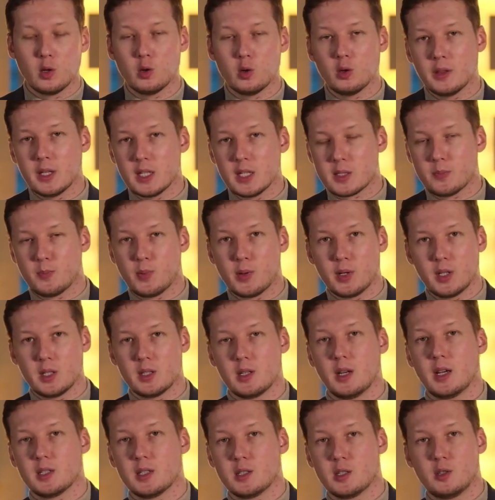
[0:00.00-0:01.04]
And all this
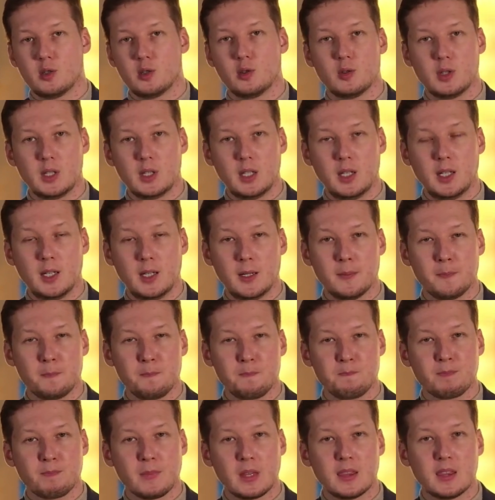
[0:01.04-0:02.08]
brings us to the
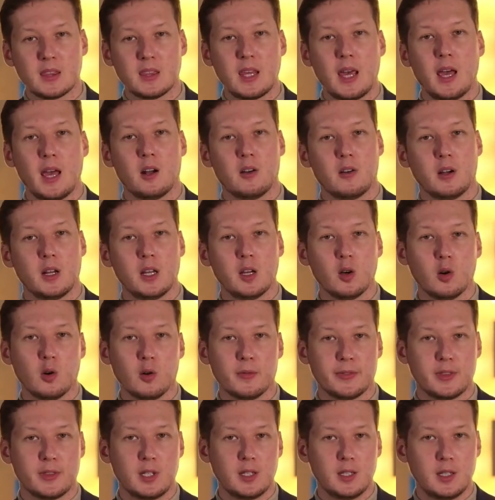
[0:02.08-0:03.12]
theory
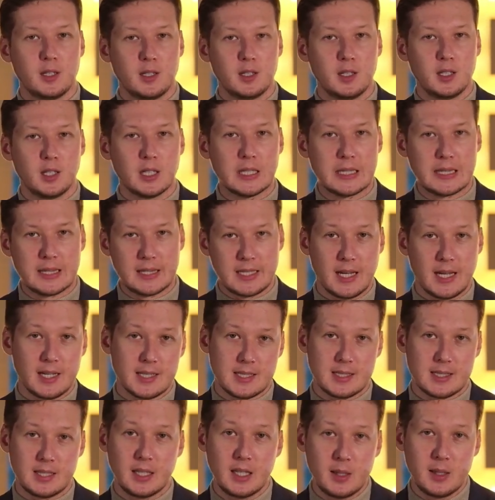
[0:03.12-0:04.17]
of the
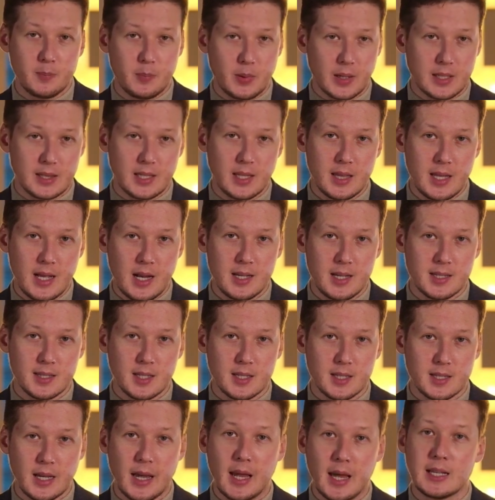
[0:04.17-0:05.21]
test impact
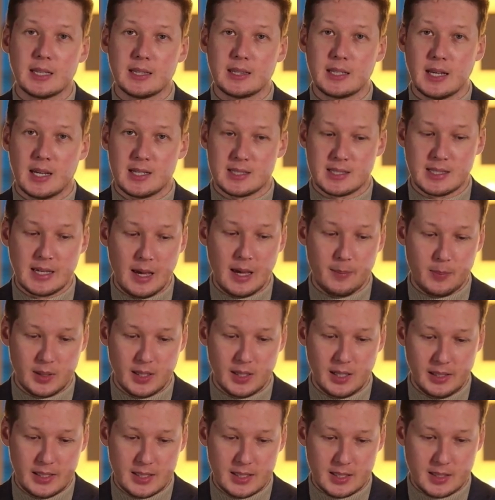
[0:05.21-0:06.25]
analysis and test gap
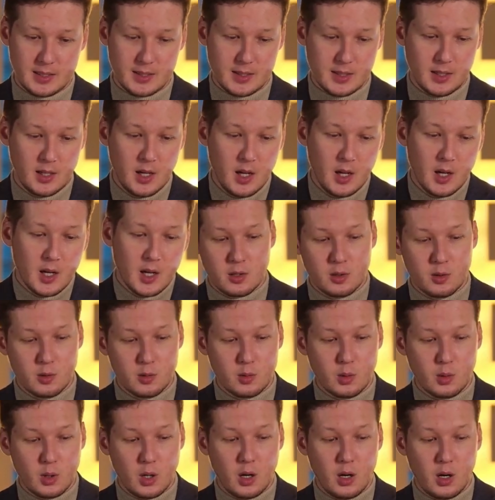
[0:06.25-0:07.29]
analytics.
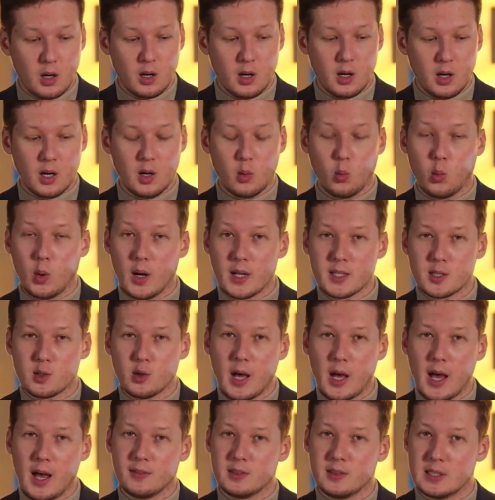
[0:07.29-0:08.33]
So
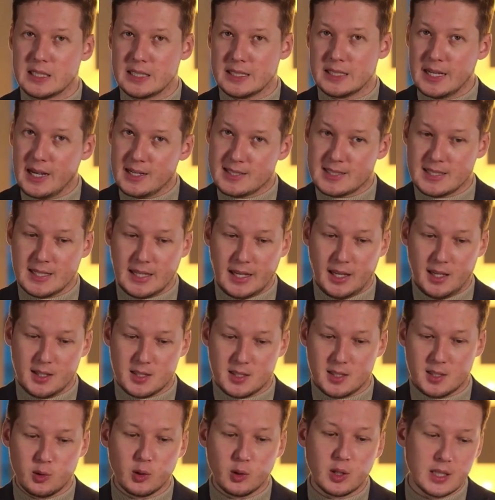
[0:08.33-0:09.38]
once you have the test
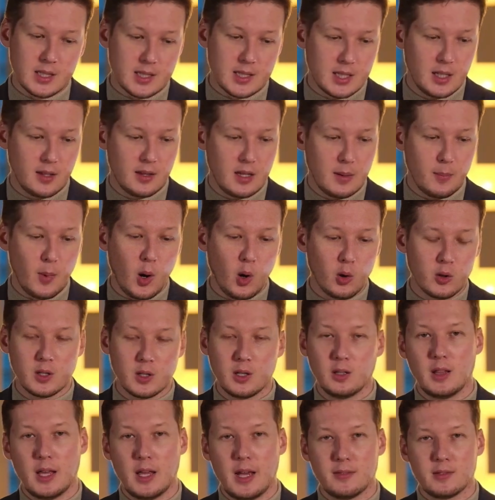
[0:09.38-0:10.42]
cases, you can see them
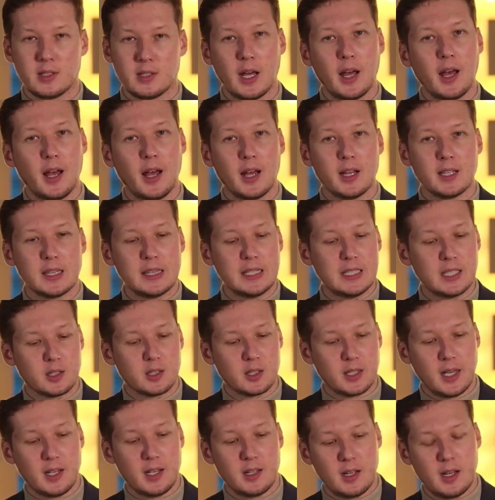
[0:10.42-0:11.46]
on the left and
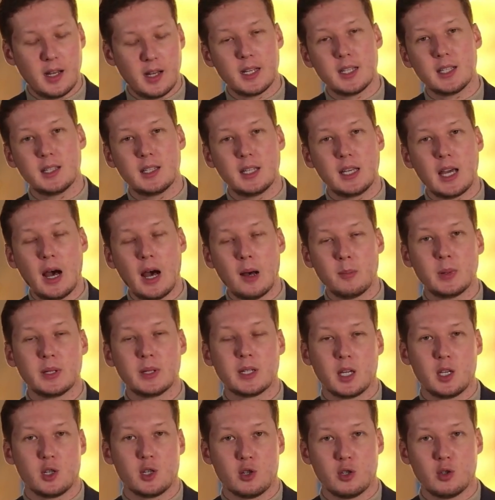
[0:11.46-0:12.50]
the
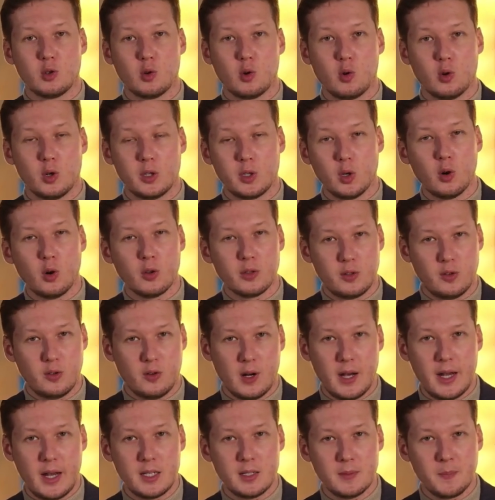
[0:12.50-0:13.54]
application code on the
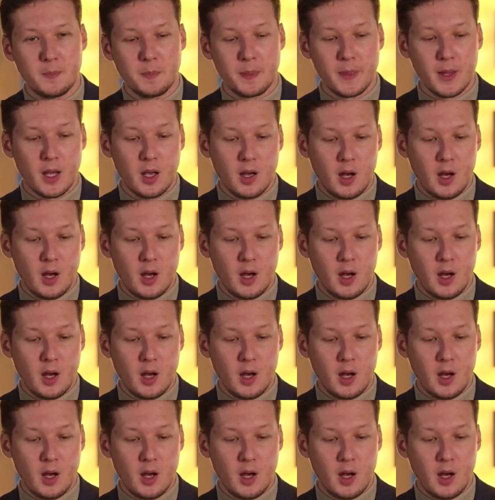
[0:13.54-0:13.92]
right.